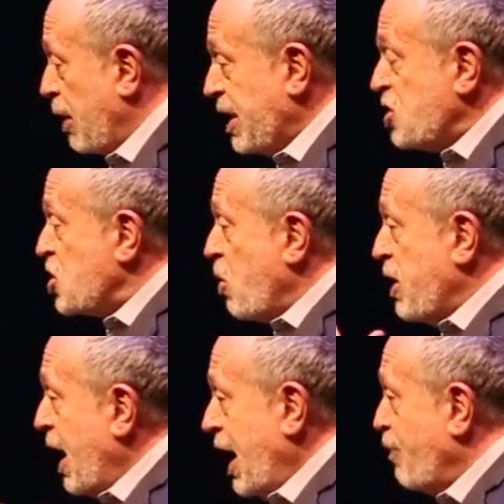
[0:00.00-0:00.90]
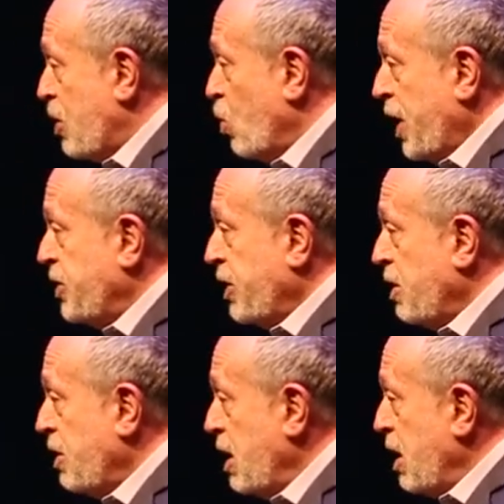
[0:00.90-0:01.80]
I mean, this is going to happen
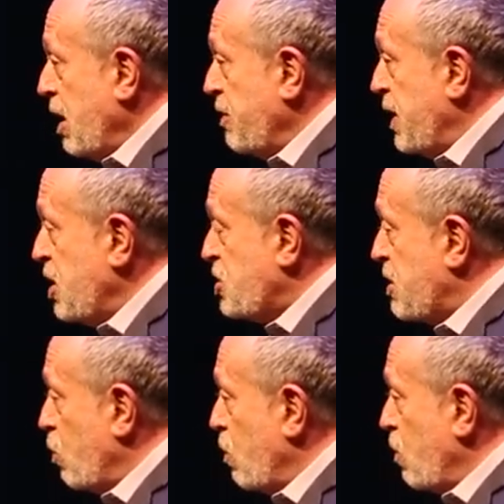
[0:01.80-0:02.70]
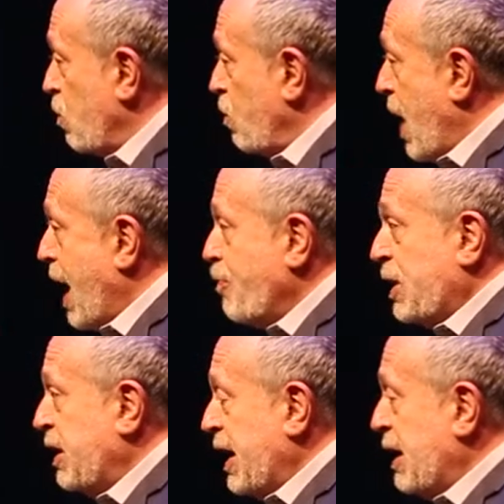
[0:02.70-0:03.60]
whether these
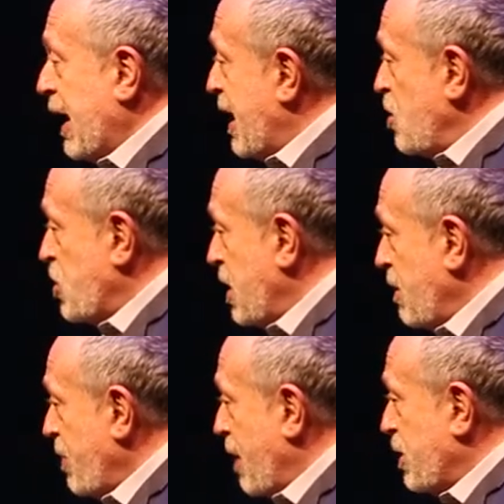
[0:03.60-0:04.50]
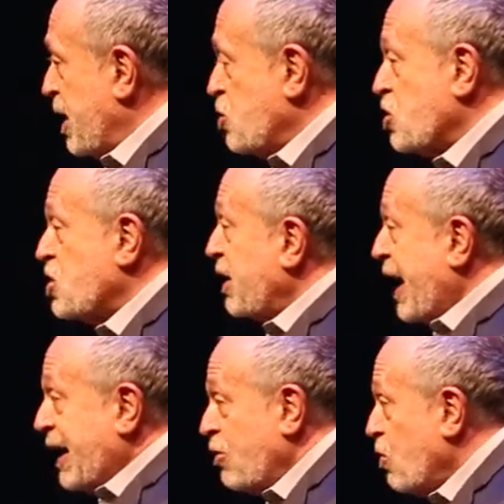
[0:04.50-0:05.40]
rapidly aging populations
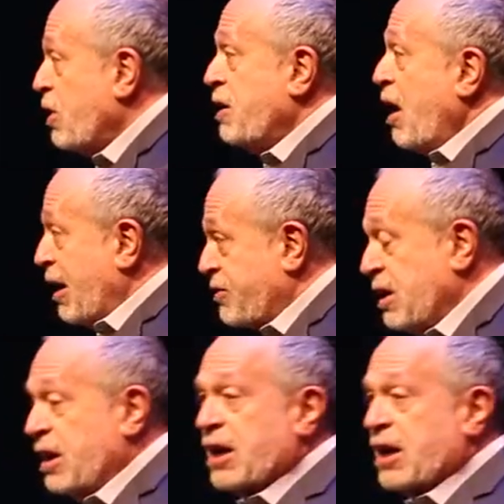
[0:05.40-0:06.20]
like it or not.